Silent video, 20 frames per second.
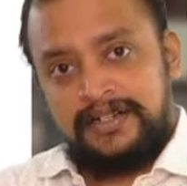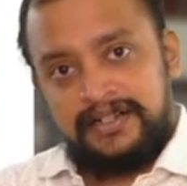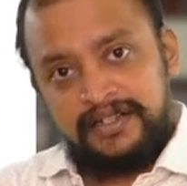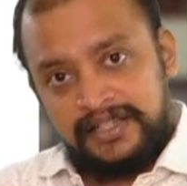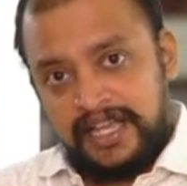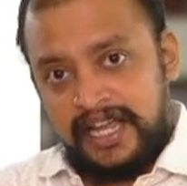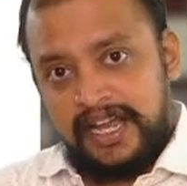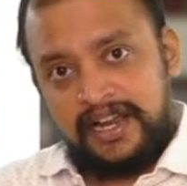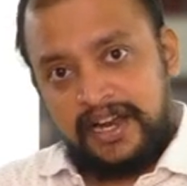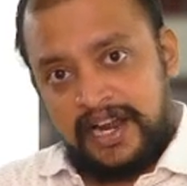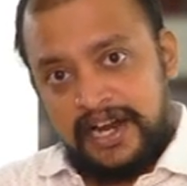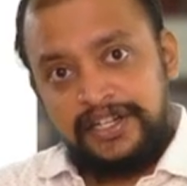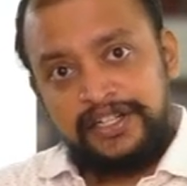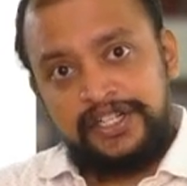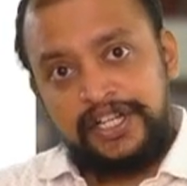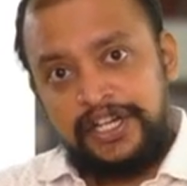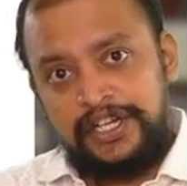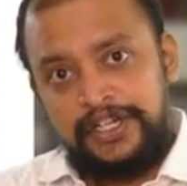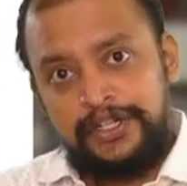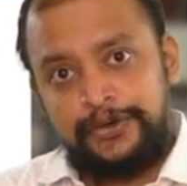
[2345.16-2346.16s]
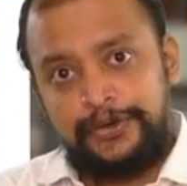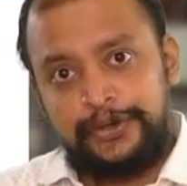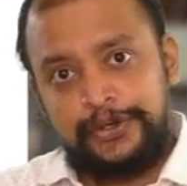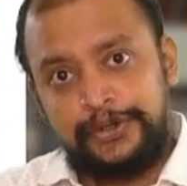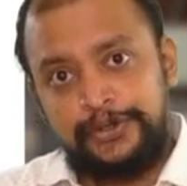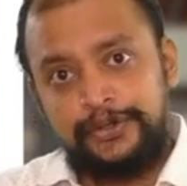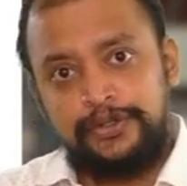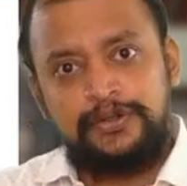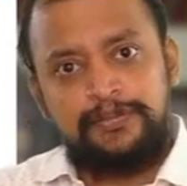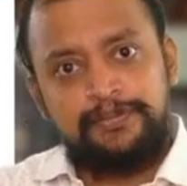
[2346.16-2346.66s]
they continue
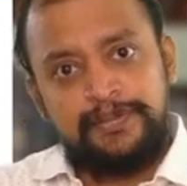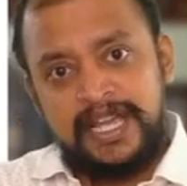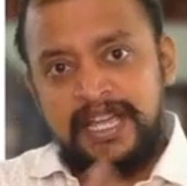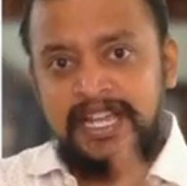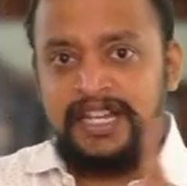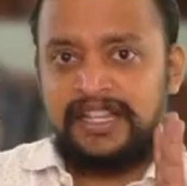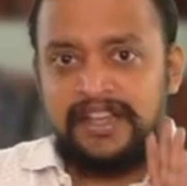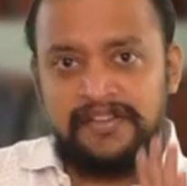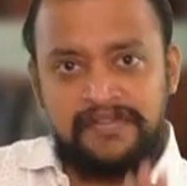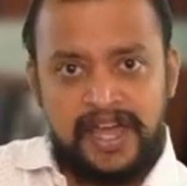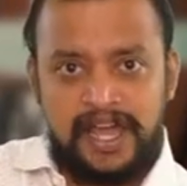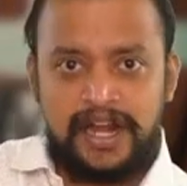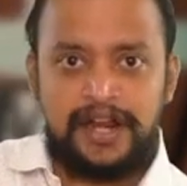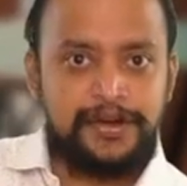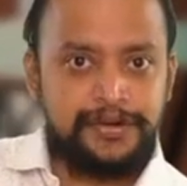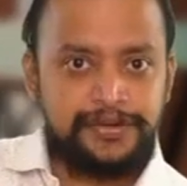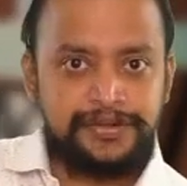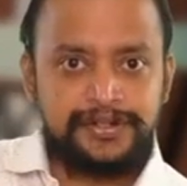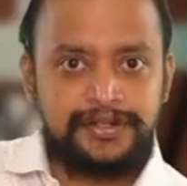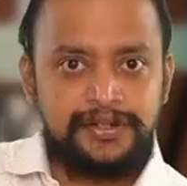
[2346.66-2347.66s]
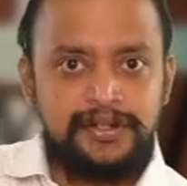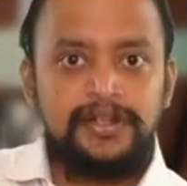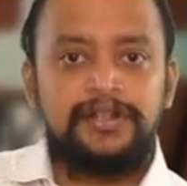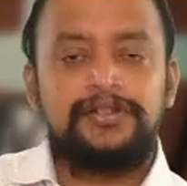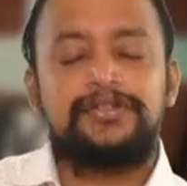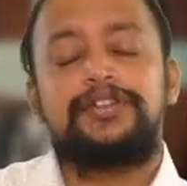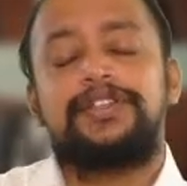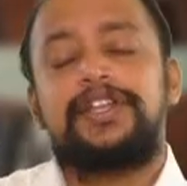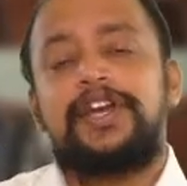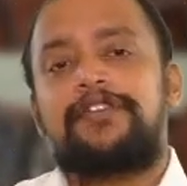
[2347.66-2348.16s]
to be in the warehouse.
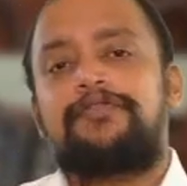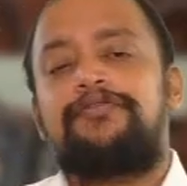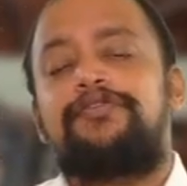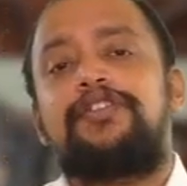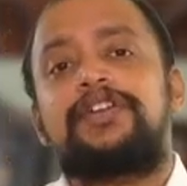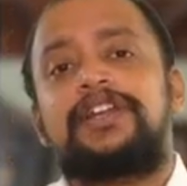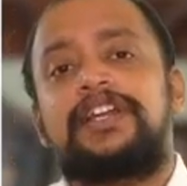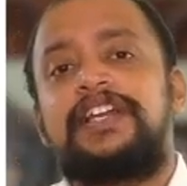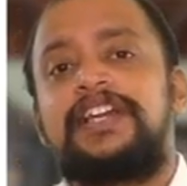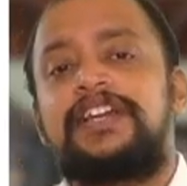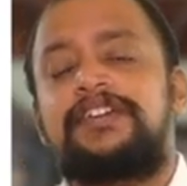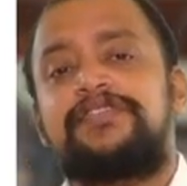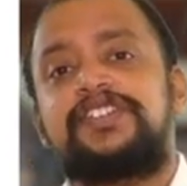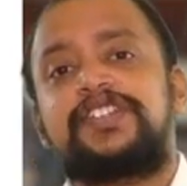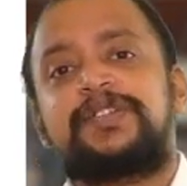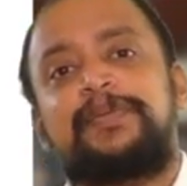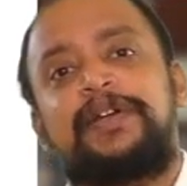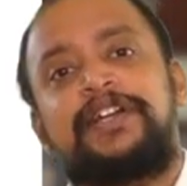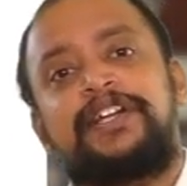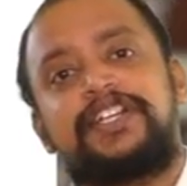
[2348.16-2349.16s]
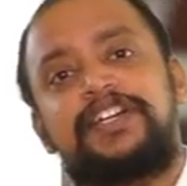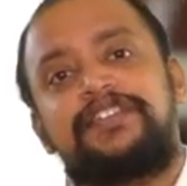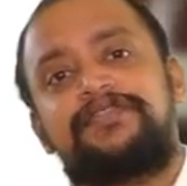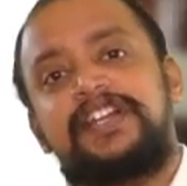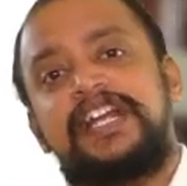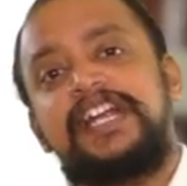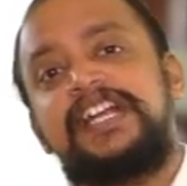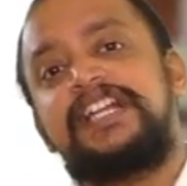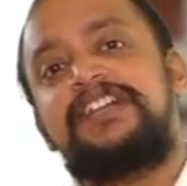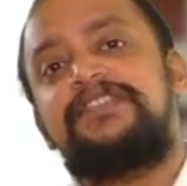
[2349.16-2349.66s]
So therefore relinquishment of title